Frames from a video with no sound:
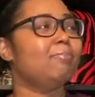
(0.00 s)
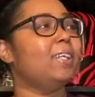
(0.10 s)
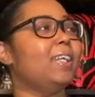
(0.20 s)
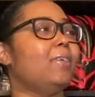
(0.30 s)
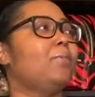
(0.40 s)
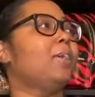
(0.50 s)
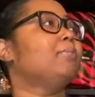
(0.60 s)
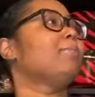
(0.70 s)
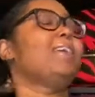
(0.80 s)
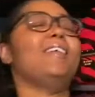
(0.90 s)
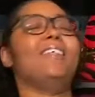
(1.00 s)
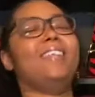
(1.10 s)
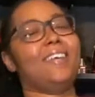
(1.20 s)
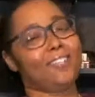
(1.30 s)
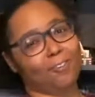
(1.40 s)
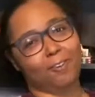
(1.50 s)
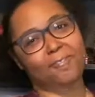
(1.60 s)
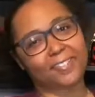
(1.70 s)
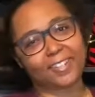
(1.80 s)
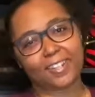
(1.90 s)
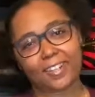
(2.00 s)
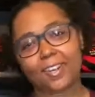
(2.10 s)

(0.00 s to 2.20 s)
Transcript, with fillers: But anyway, that's all for today.